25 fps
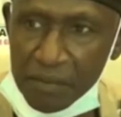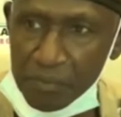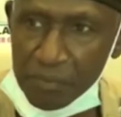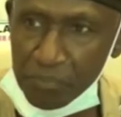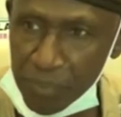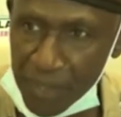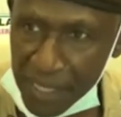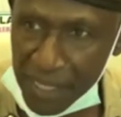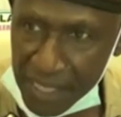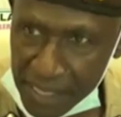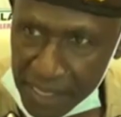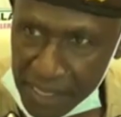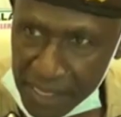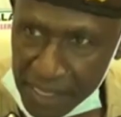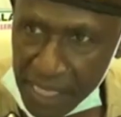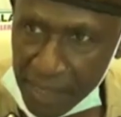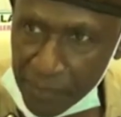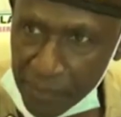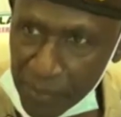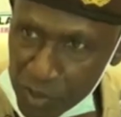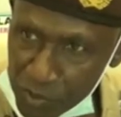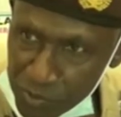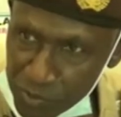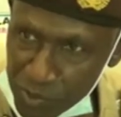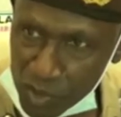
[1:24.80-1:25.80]
Pending the
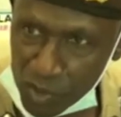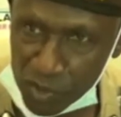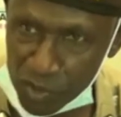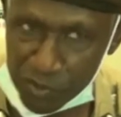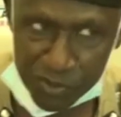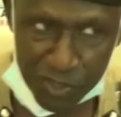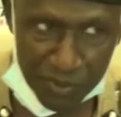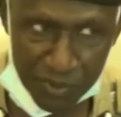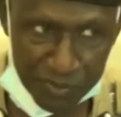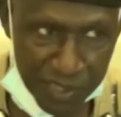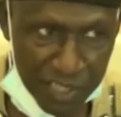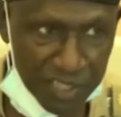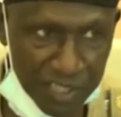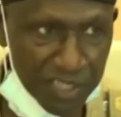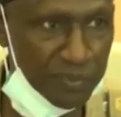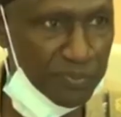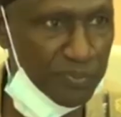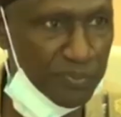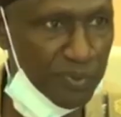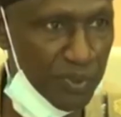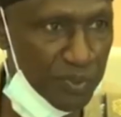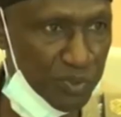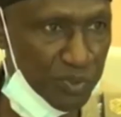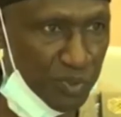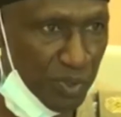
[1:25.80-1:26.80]
appointment of Substantive
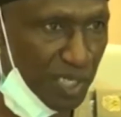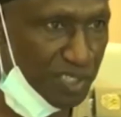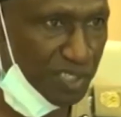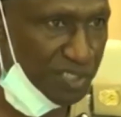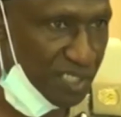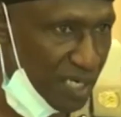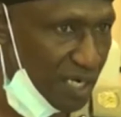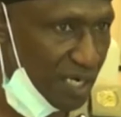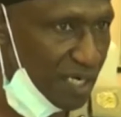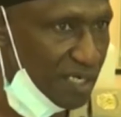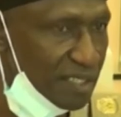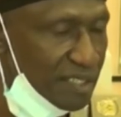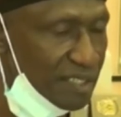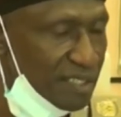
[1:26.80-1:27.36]
Controller General,